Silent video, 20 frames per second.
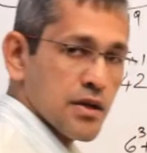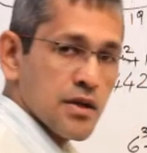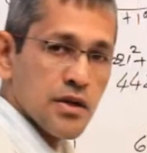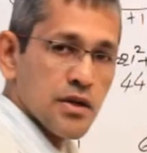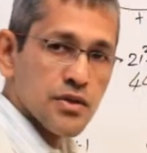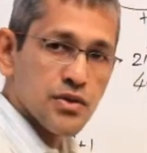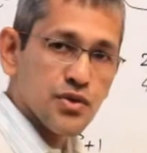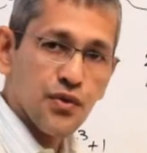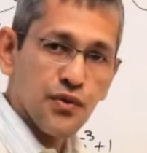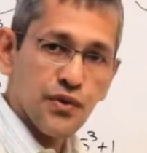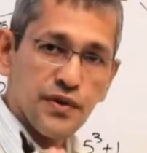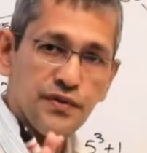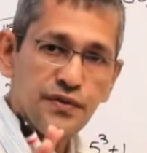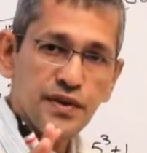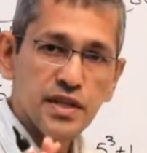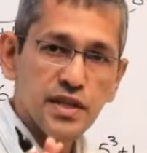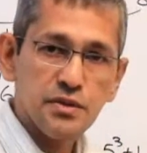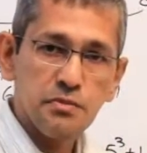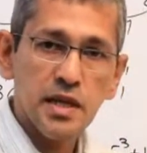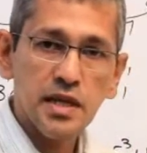So if
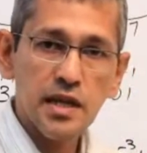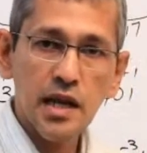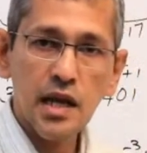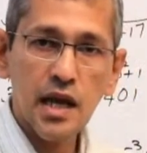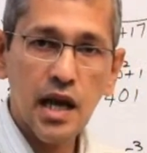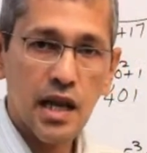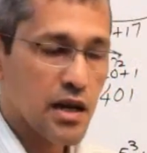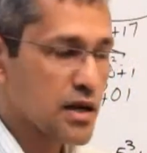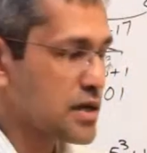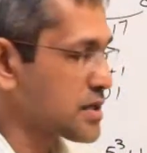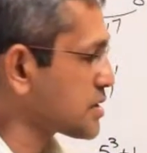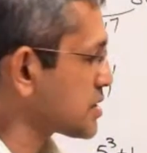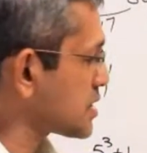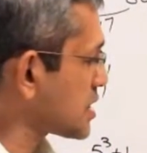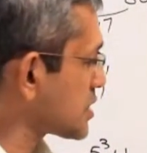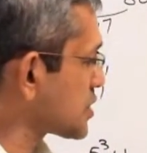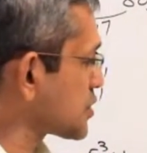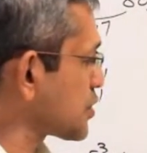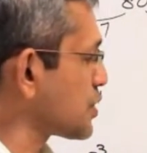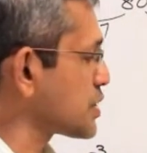it is mental calculation,
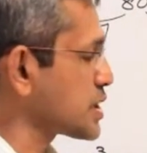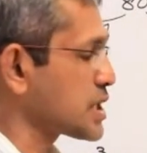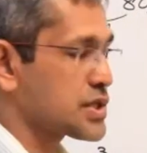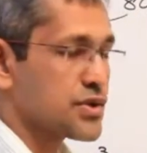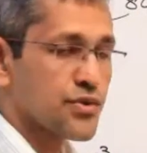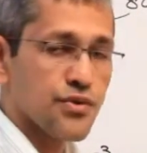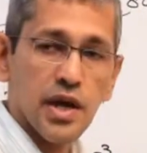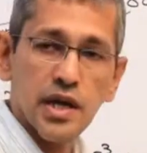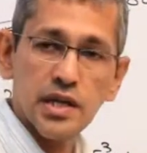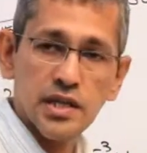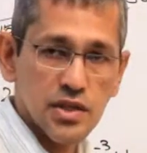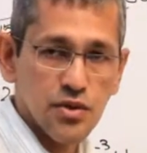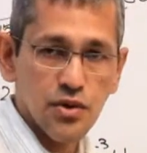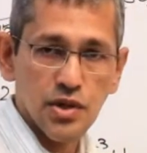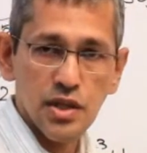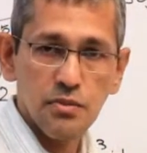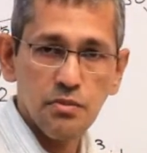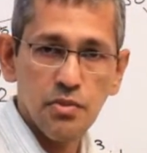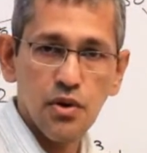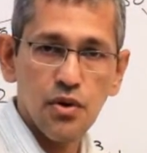there is no need to write it
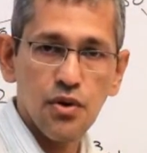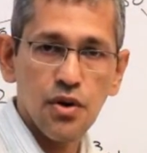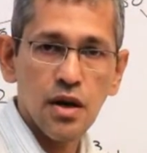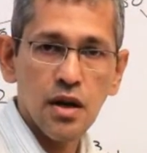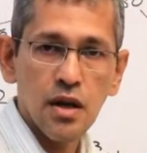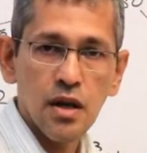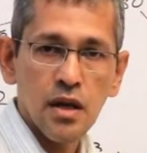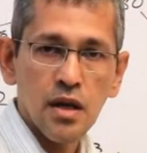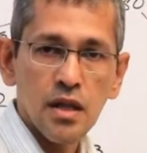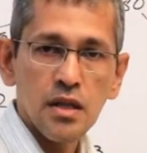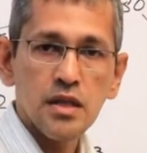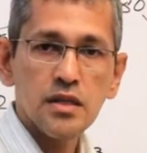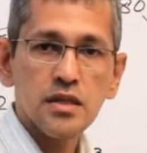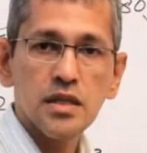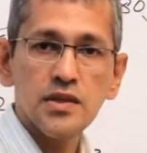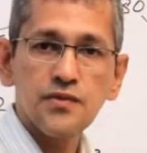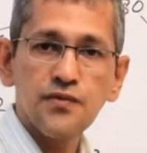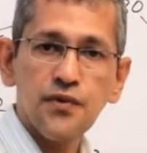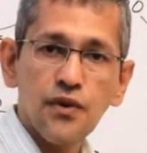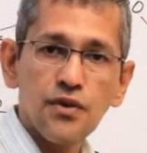on the board. This
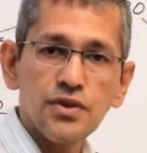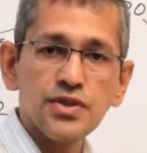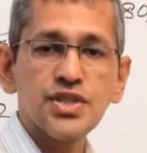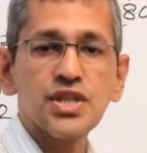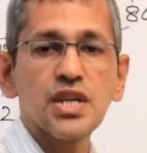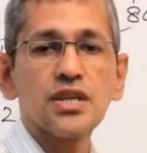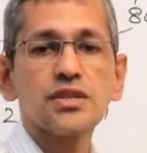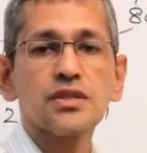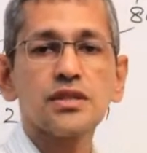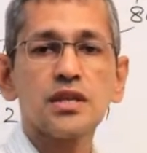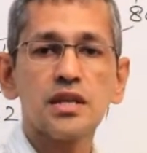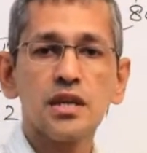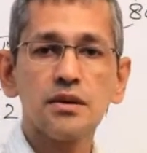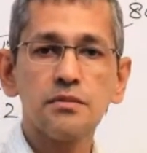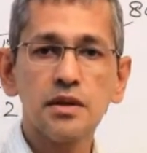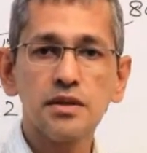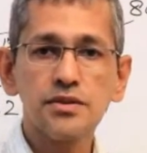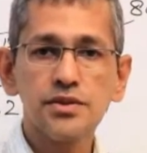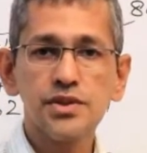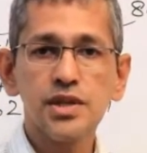is for just the
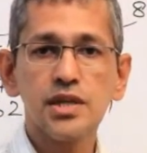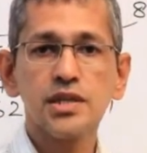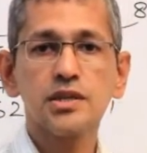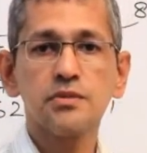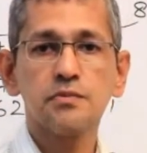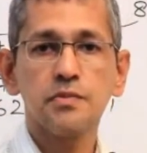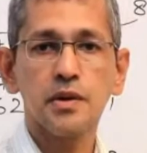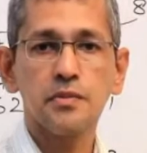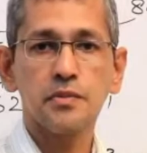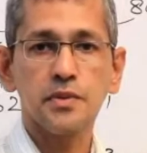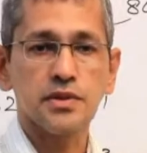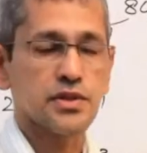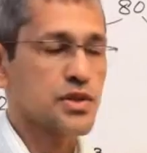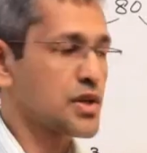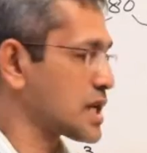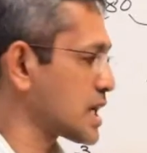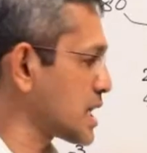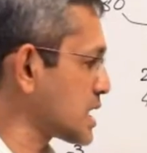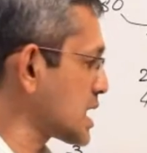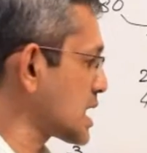demonstration purpose.
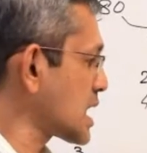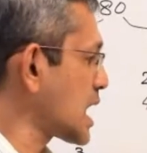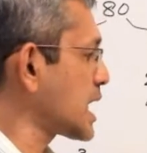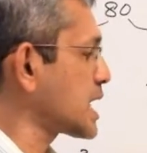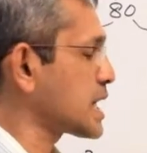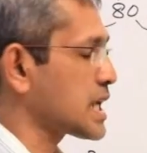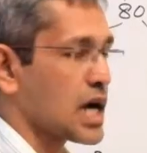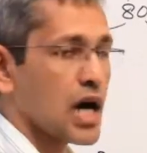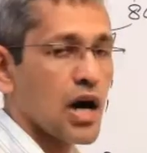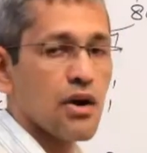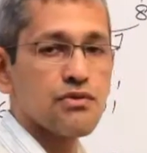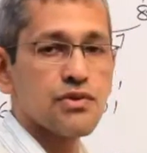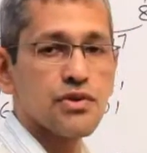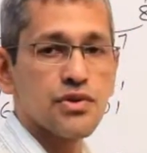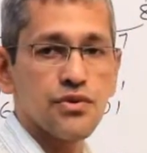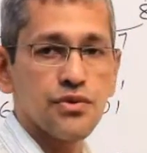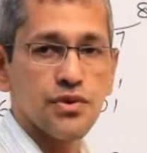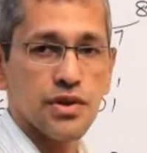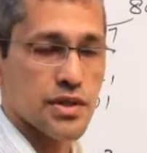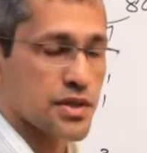You'll get an idea how to
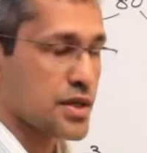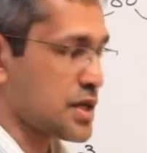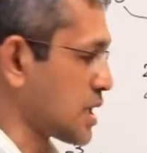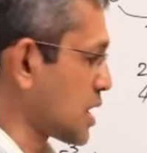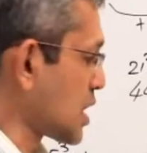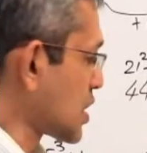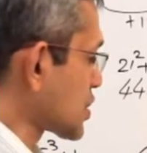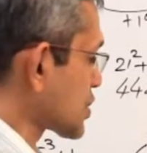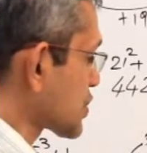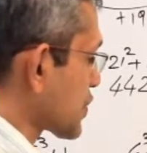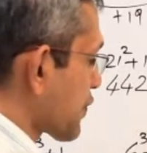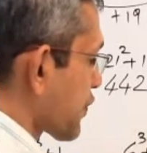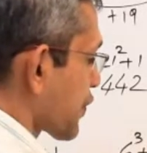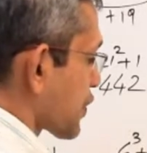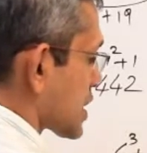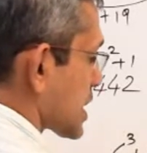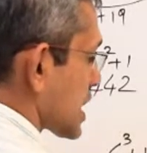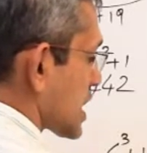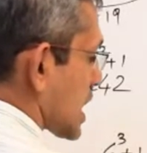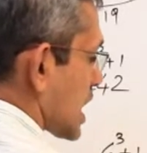do it. So
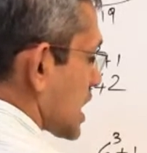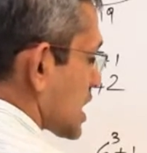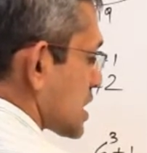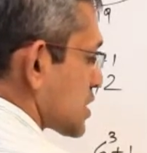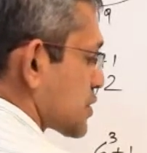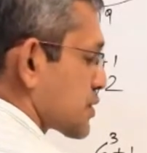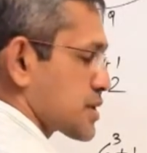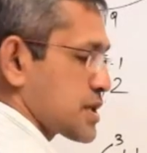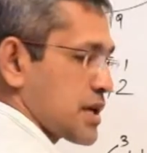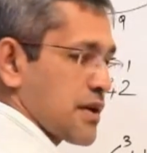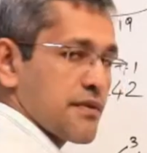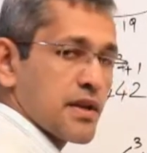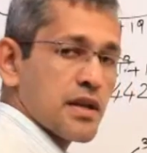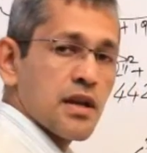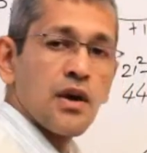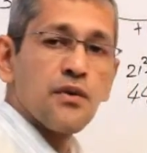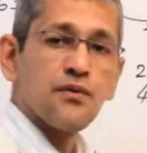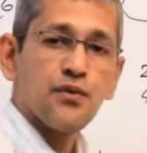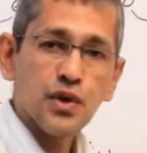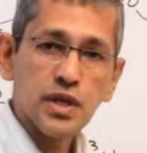49 into
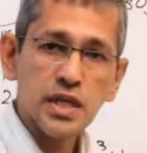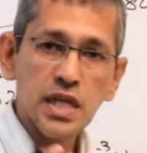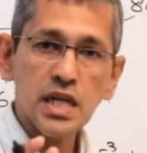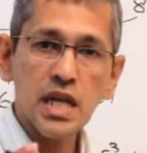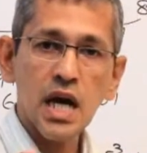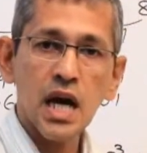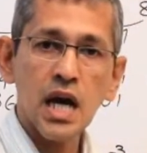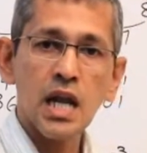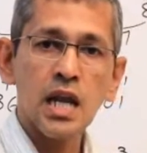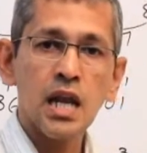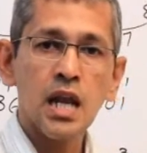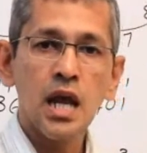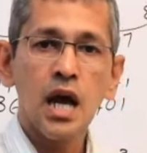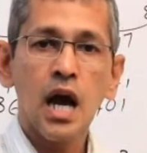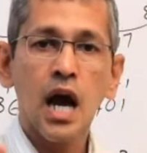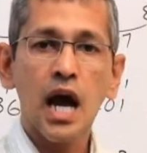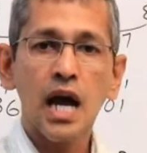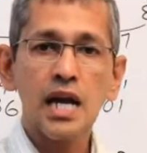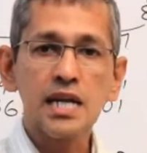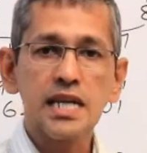7. 49,
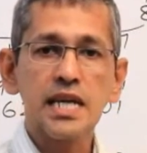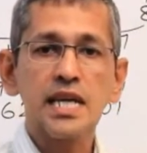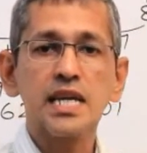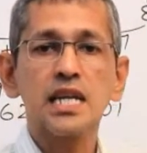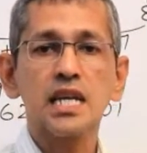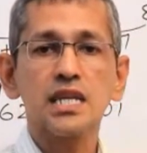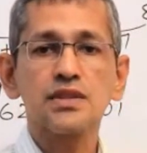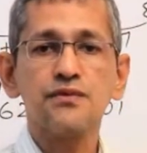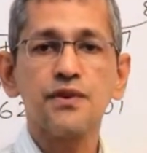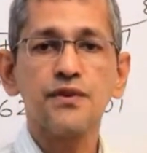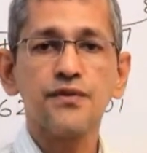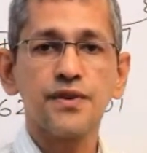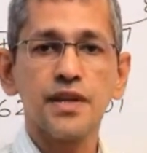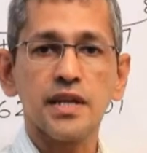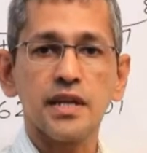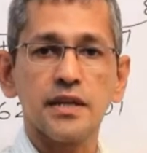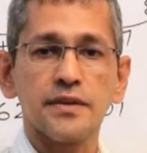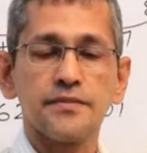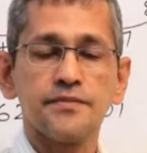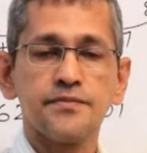I'll take it as
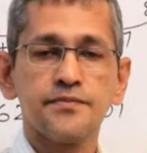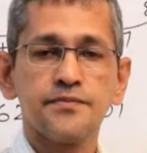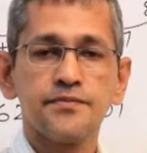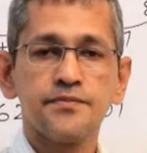50.